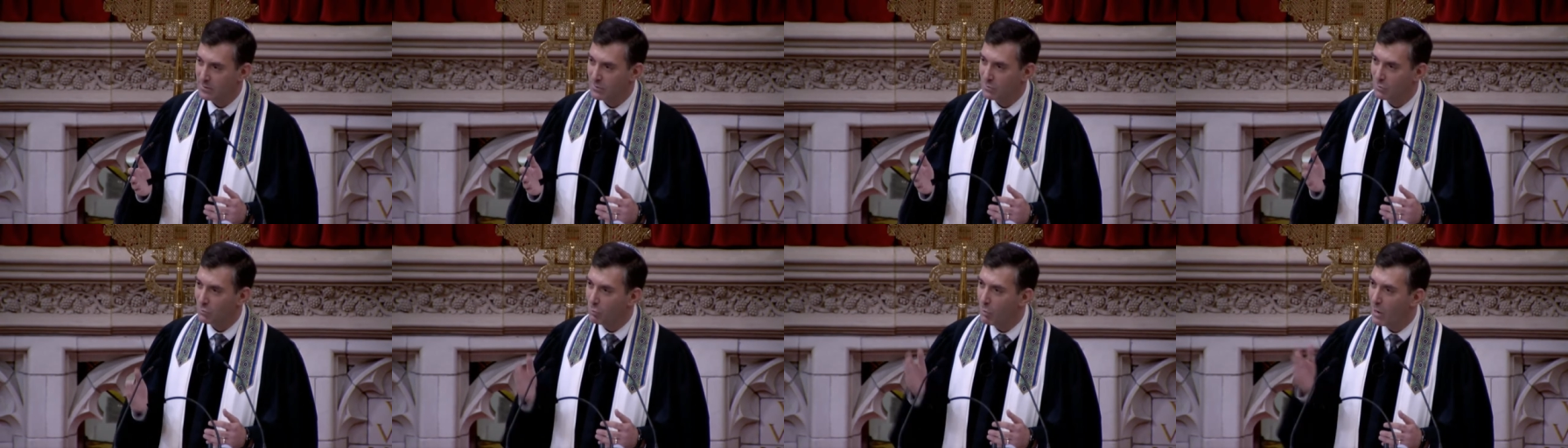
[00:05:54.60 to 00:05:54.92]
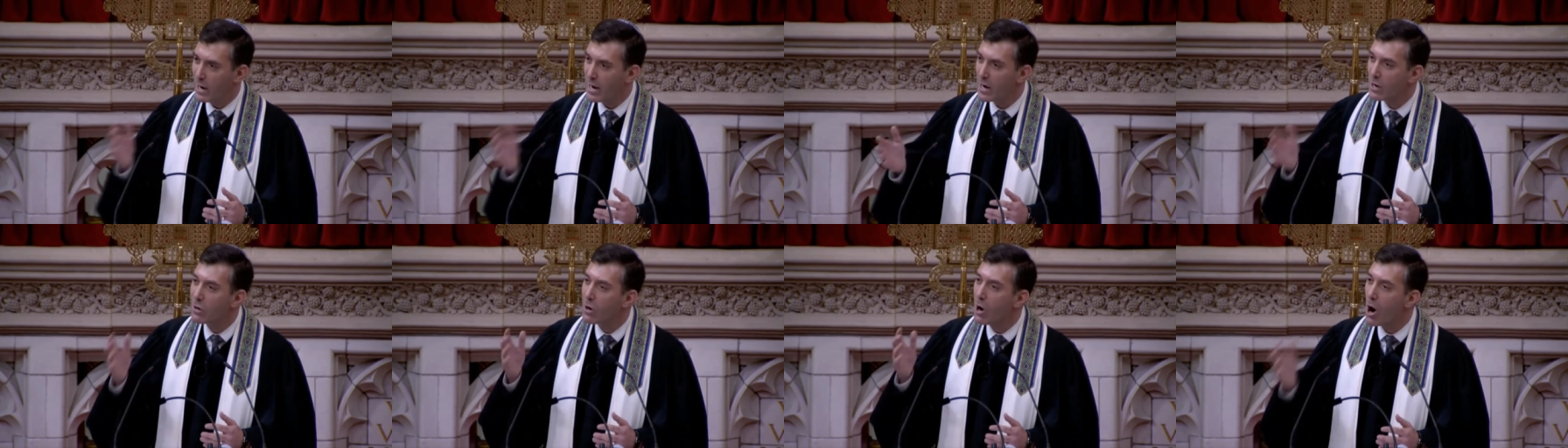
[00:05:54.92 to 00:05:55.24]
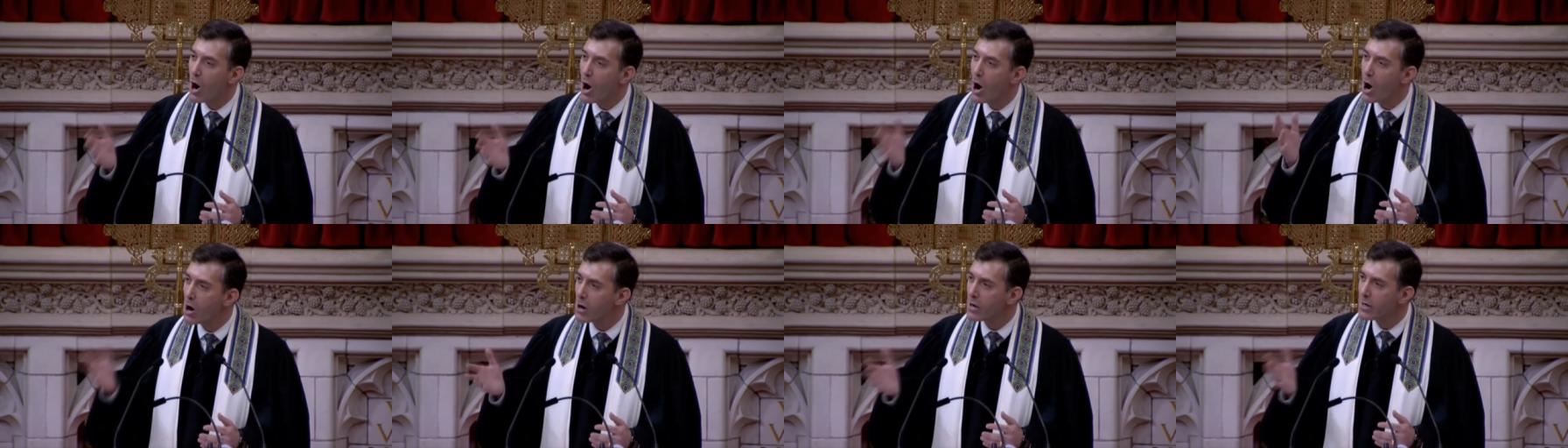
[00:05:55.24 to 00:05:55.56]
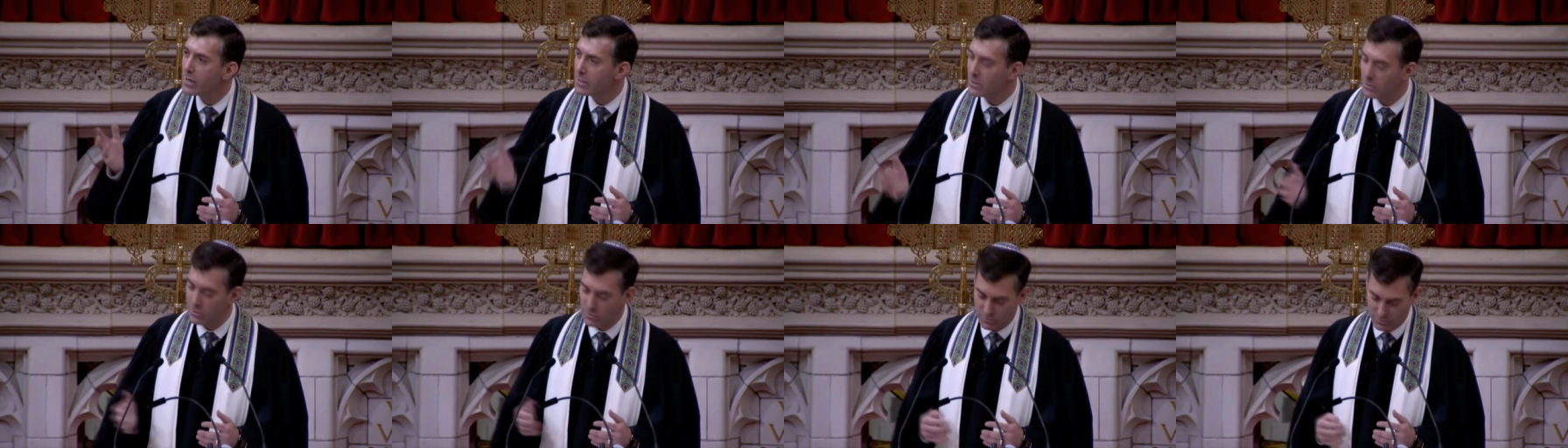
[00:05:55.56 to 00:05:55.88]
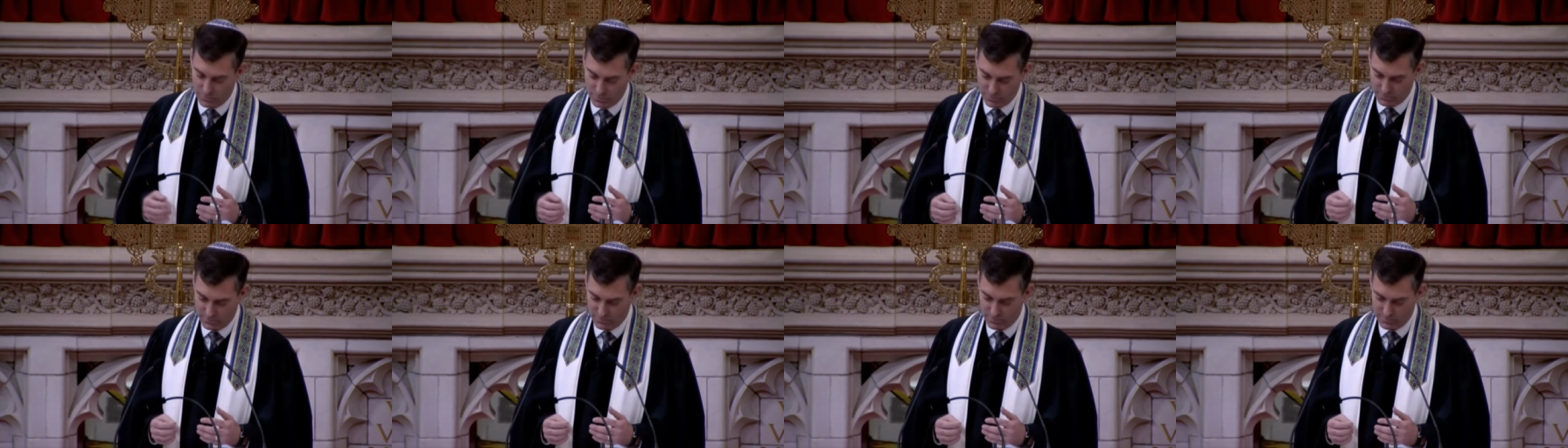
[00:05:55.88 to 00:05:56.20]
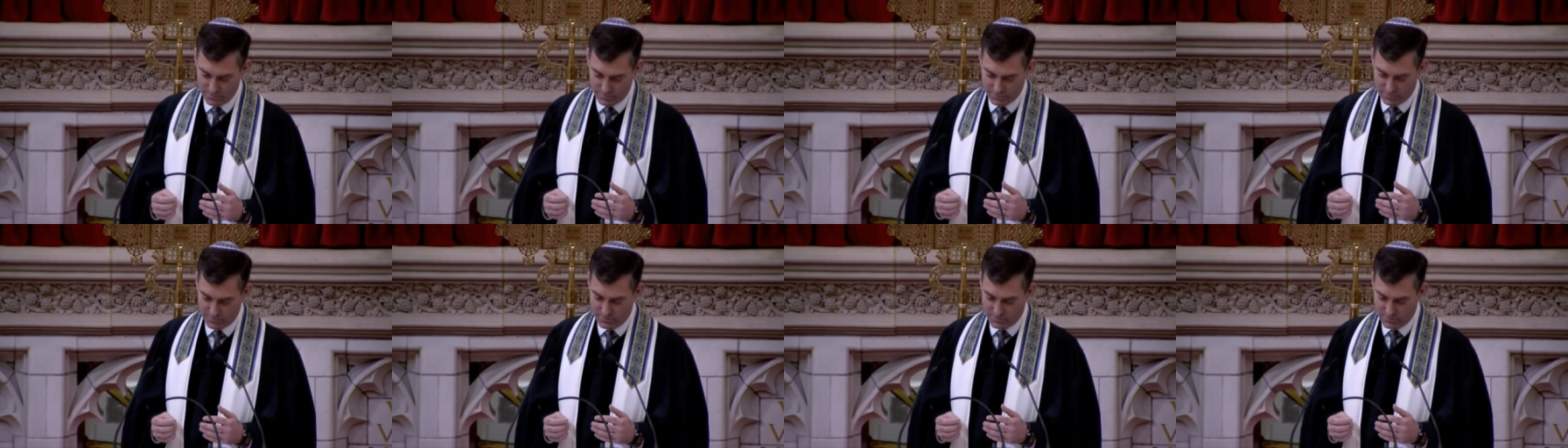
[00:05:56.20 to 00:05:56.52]
Where are you?
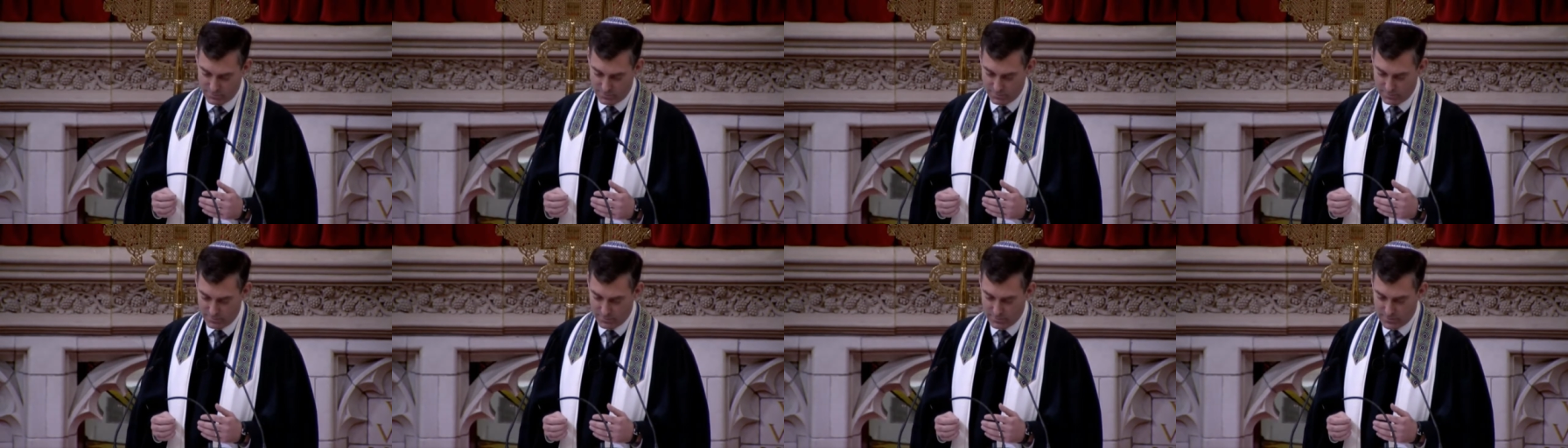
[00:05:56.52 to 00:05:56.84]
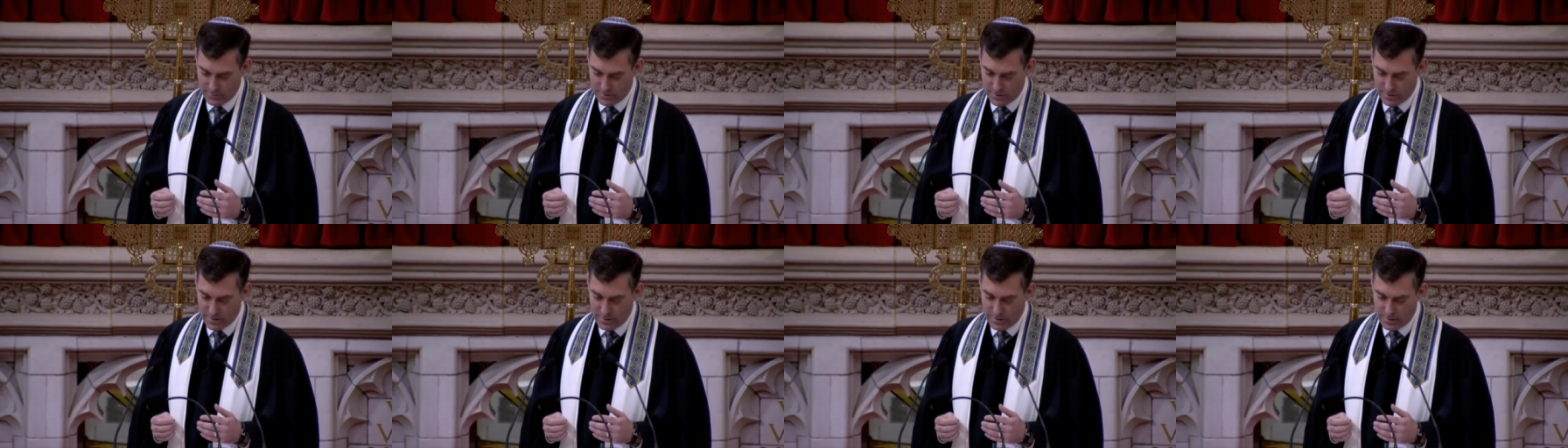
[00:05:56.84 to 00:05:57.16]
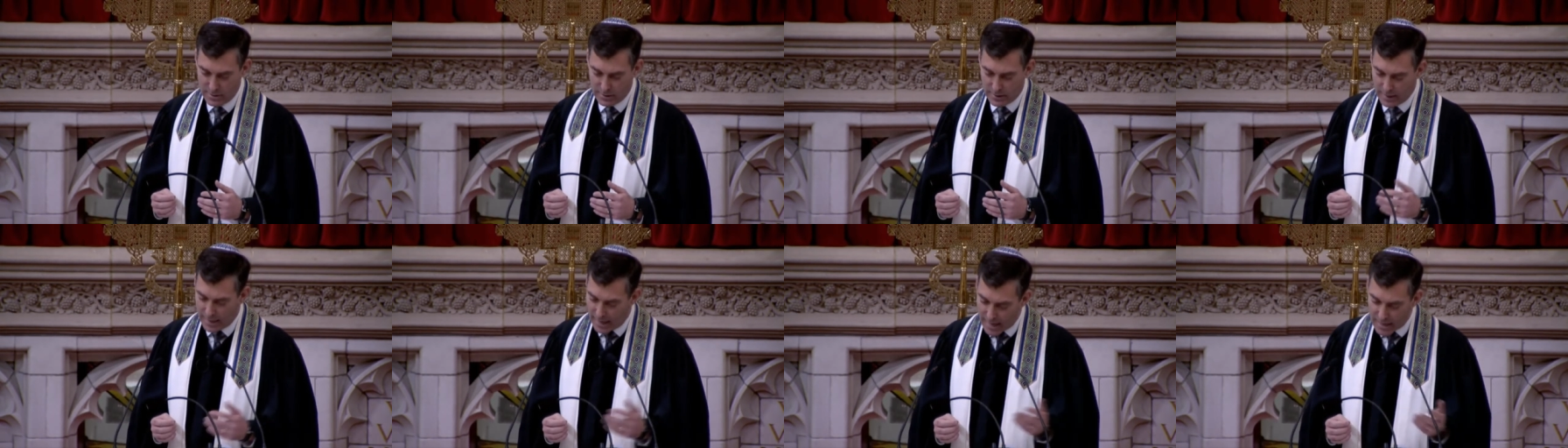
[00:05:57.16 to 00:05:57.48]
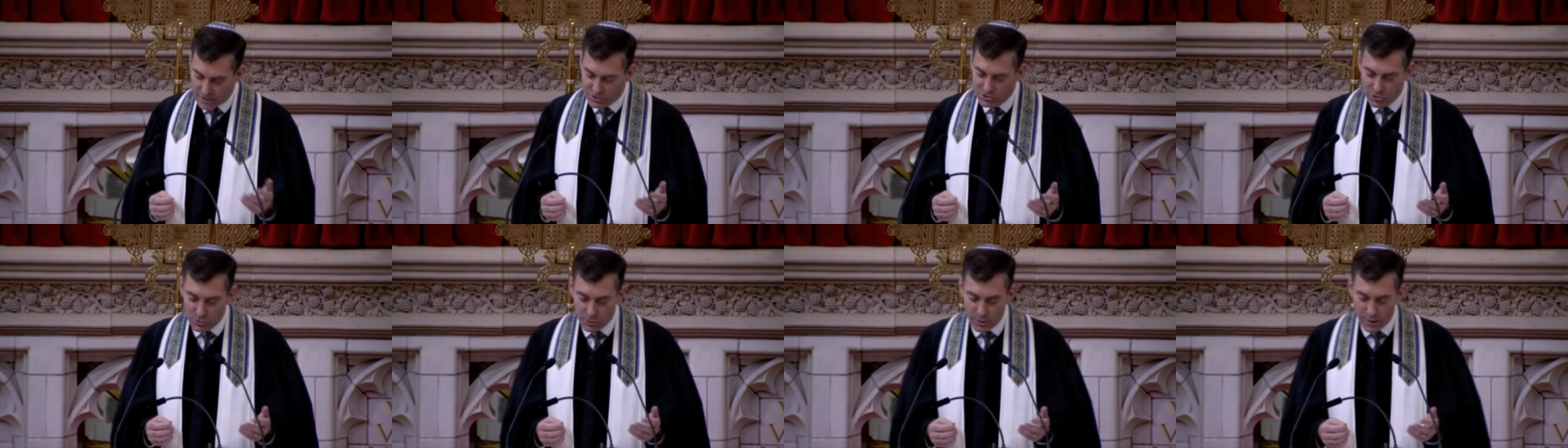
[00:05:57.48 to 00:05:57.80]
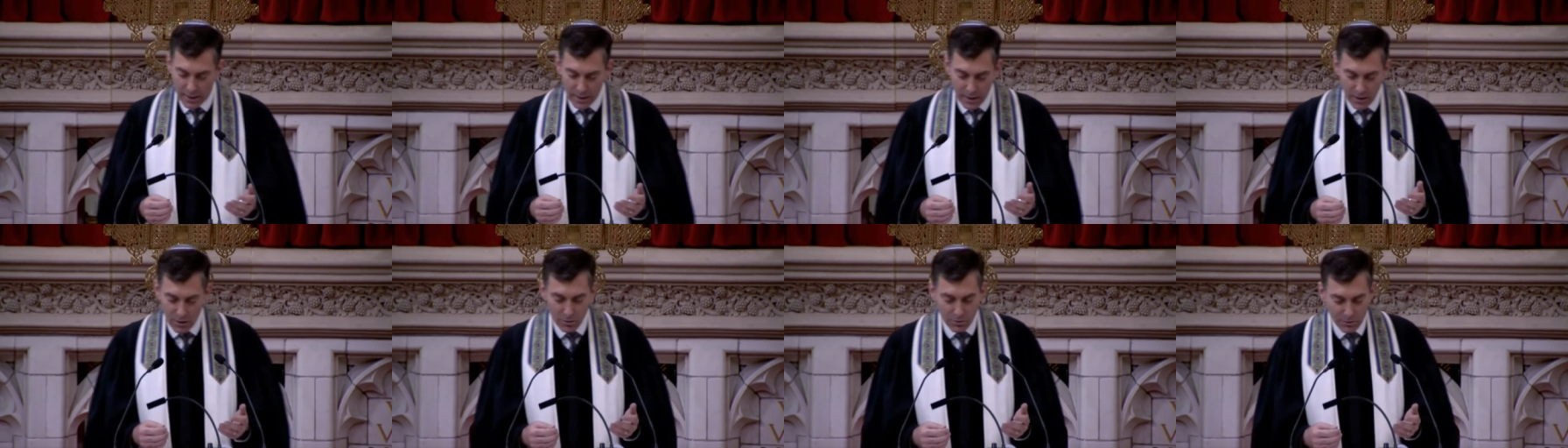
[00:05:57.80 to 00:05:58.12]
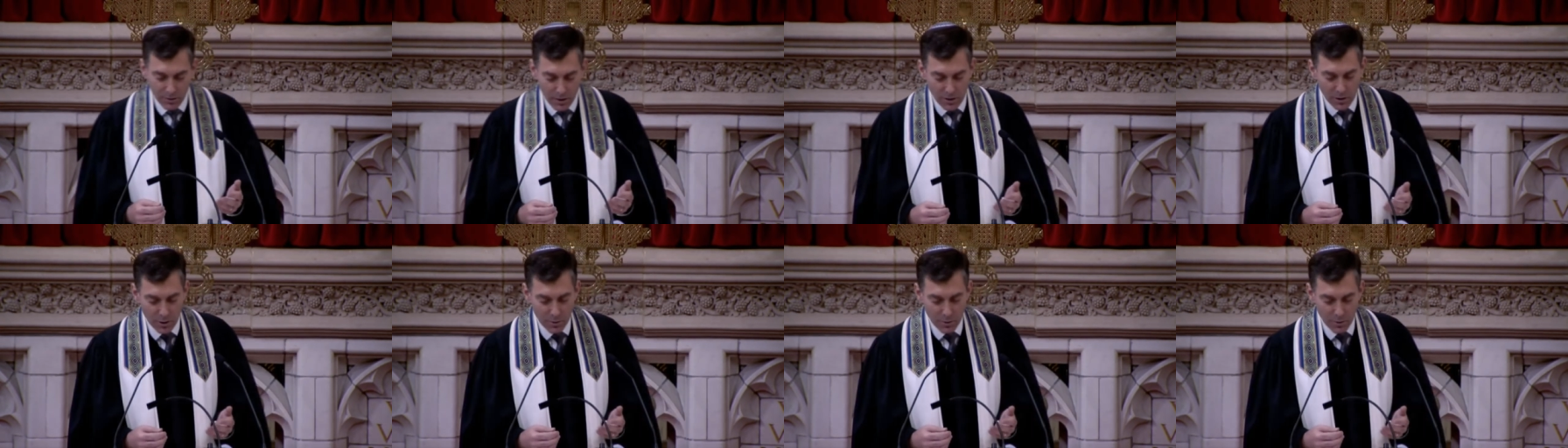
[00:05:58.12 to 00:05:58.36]
Can't you hear that